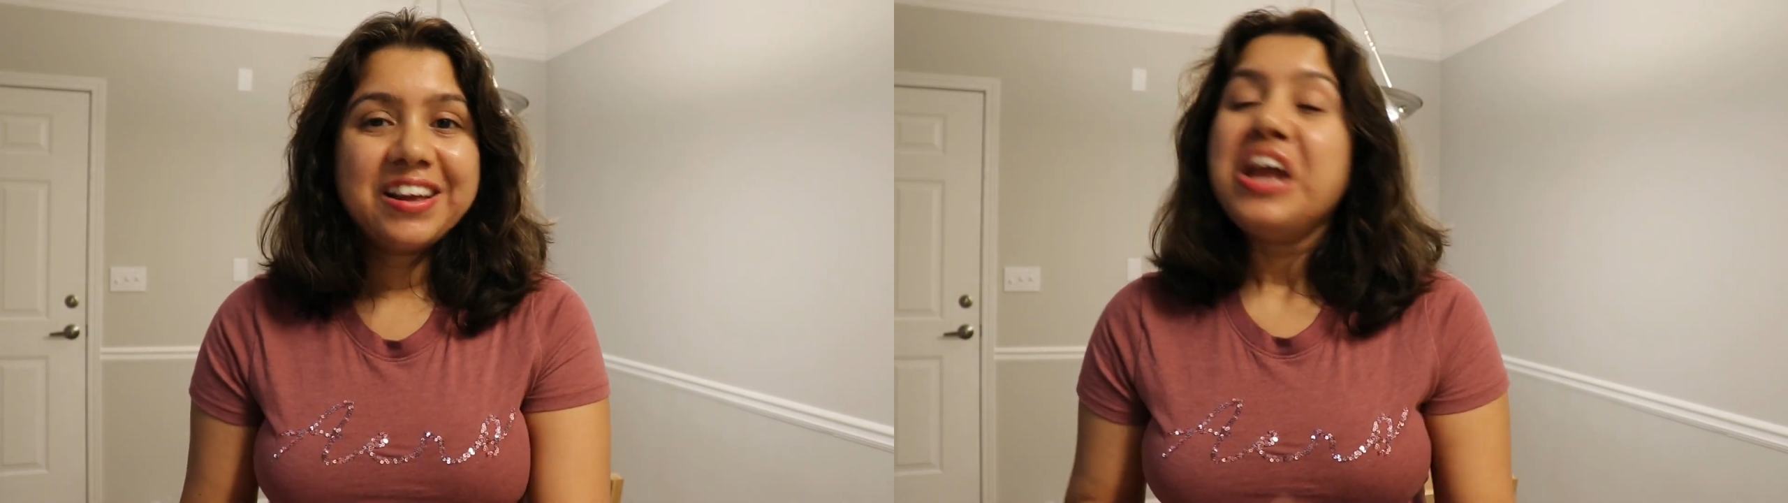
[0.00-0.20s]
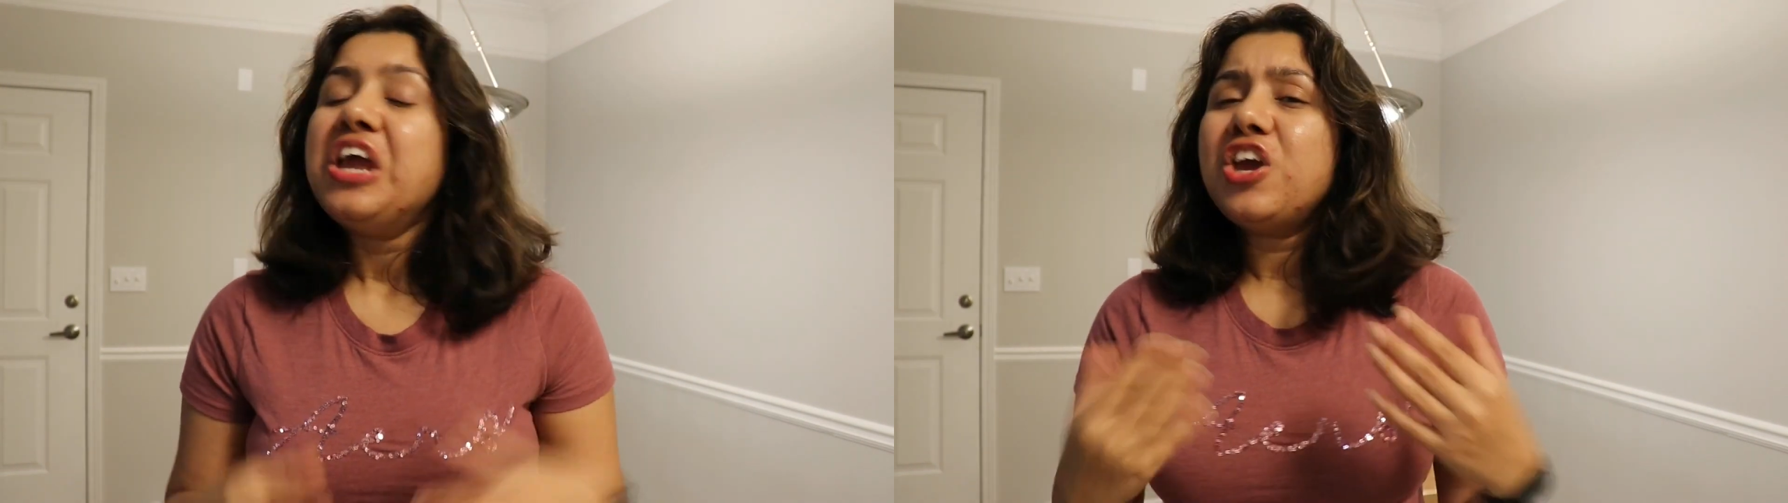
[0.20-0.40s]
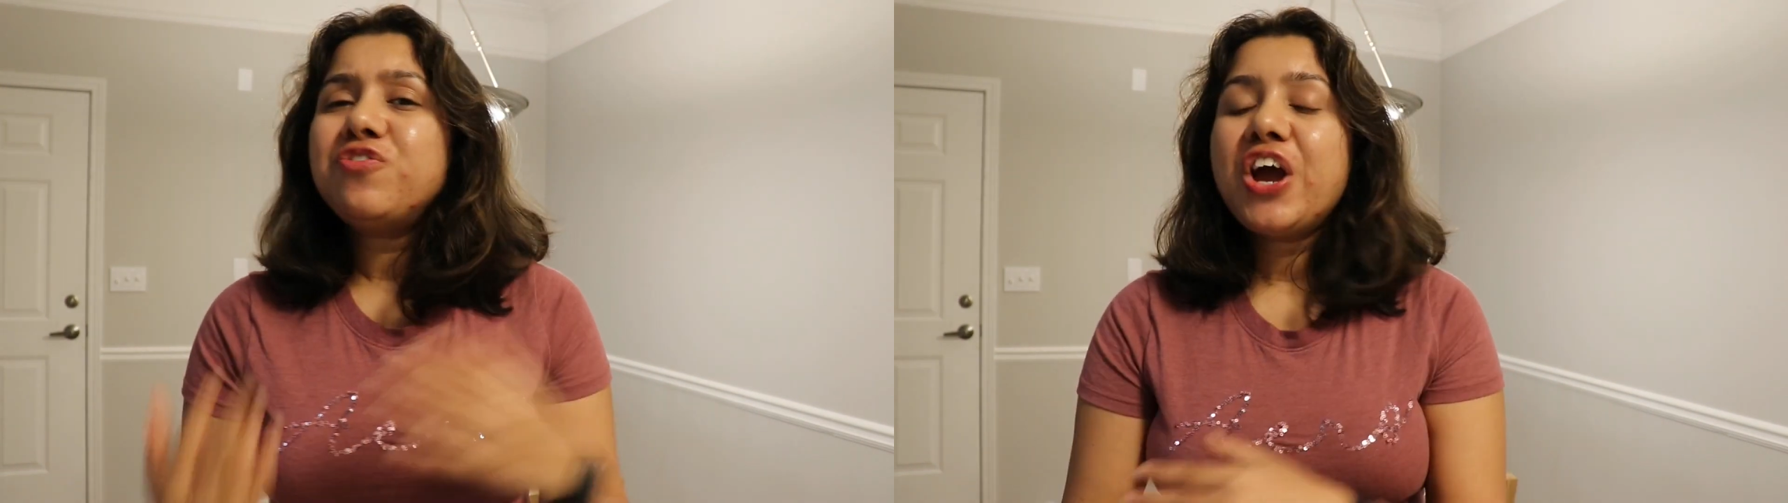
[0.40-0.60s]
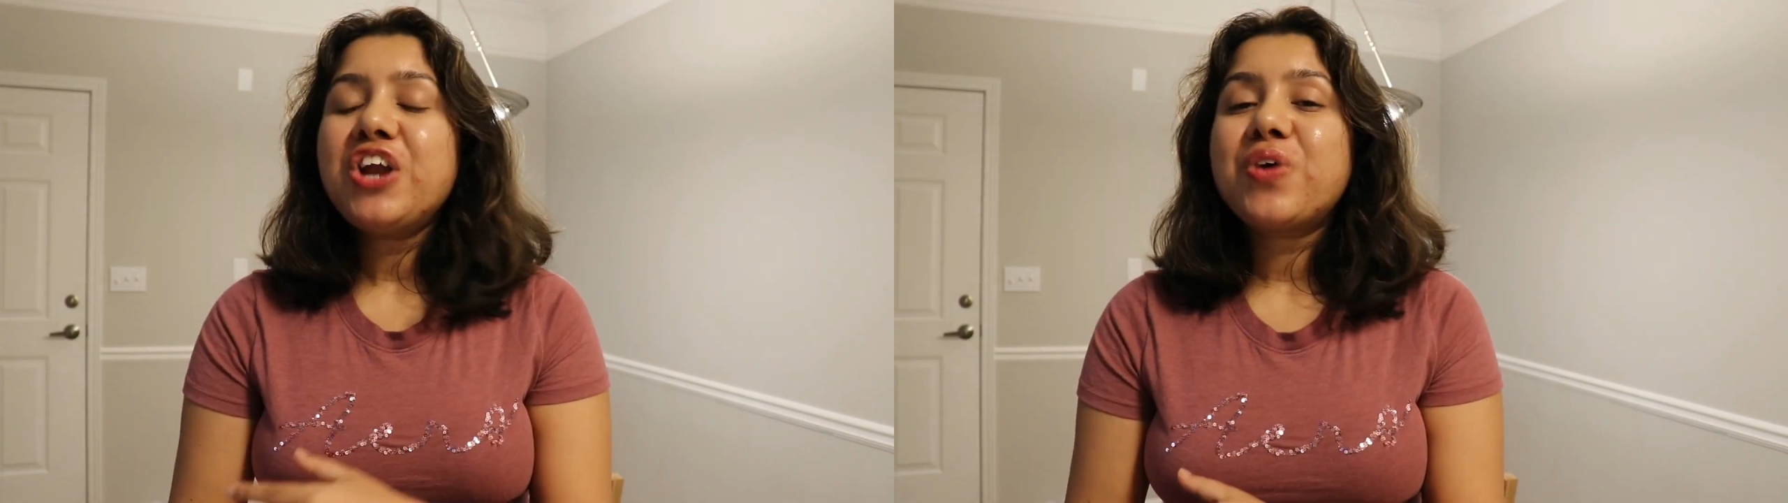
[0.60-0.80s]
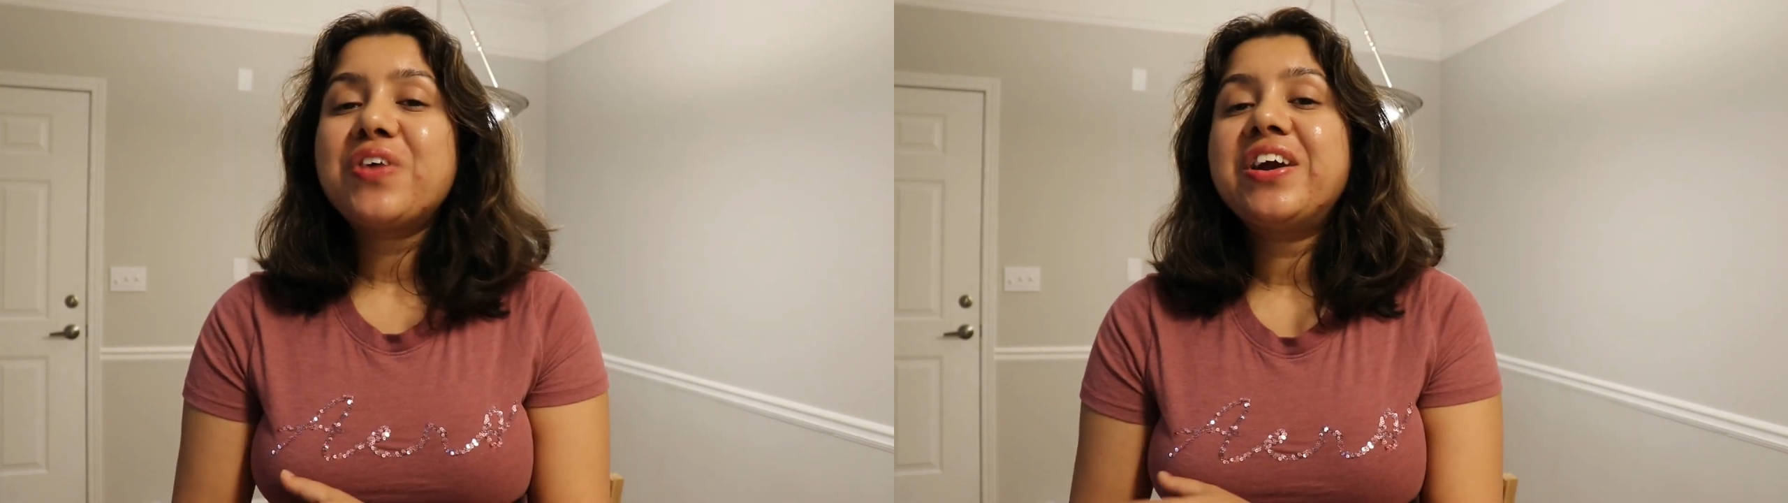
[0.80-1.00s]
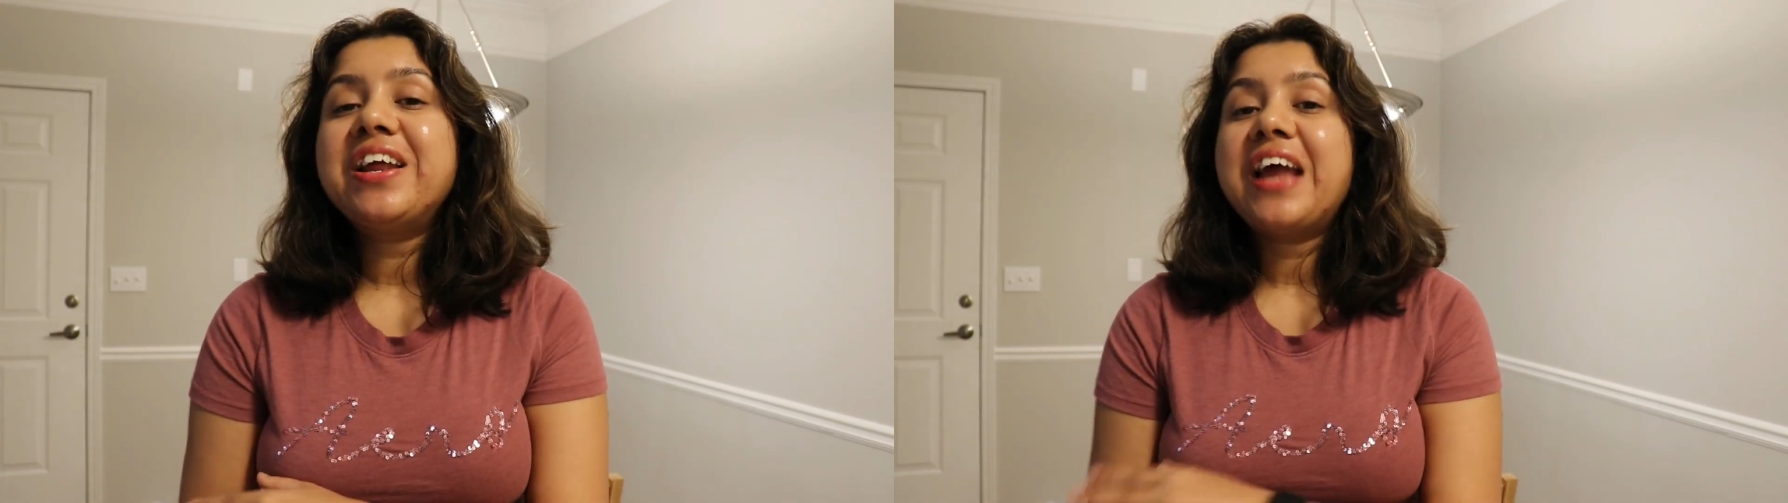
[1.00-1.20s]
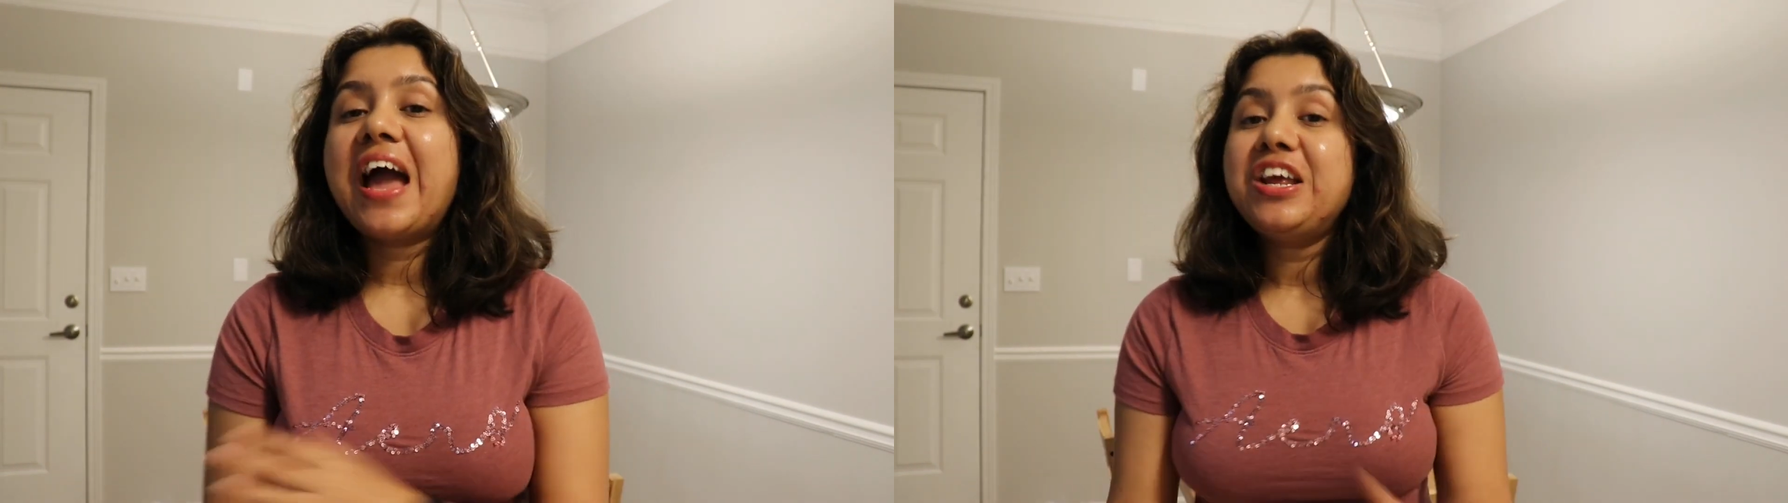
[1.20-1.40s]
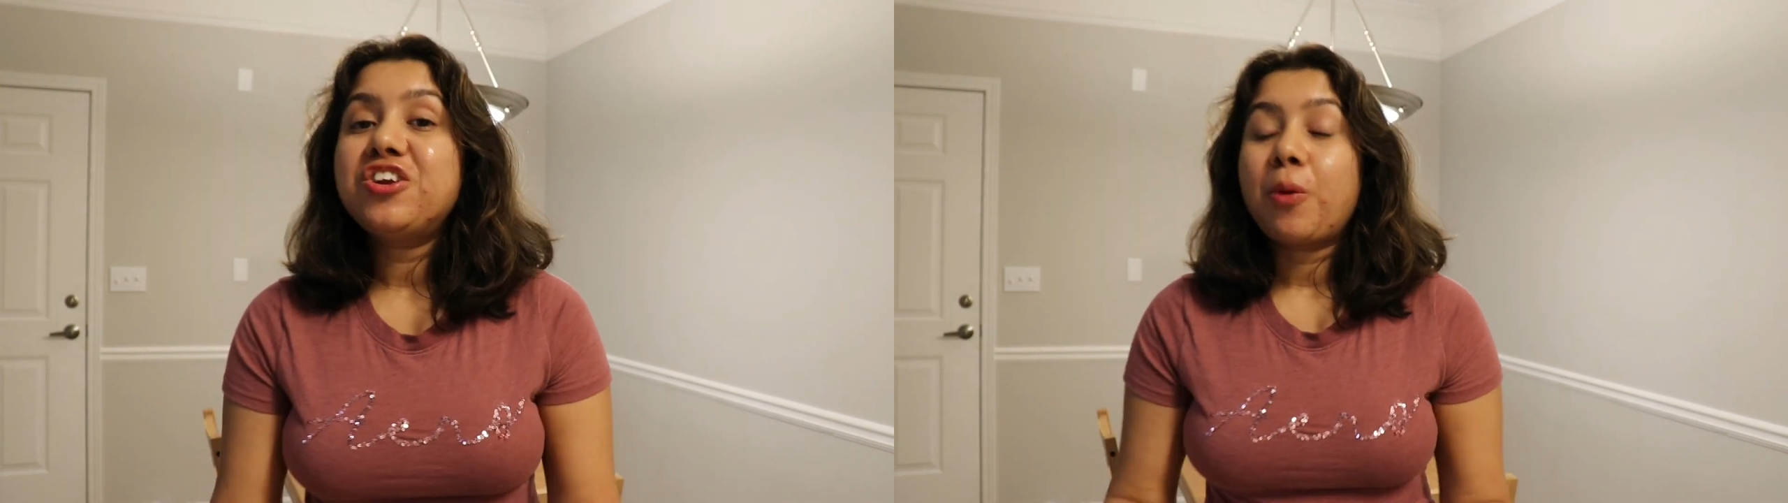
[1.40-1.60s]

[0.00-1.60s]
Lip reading: If you're interested in any